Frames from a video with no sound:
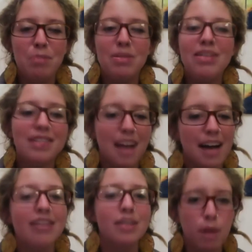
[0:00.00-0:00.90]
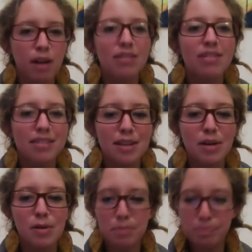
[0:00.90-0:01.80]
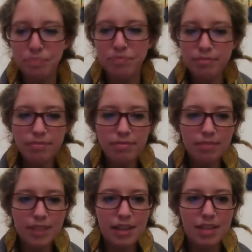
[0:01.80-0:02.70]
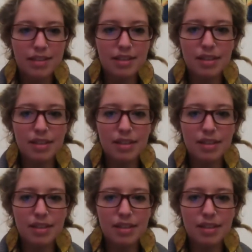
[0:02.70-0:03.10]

style as well. So that's good.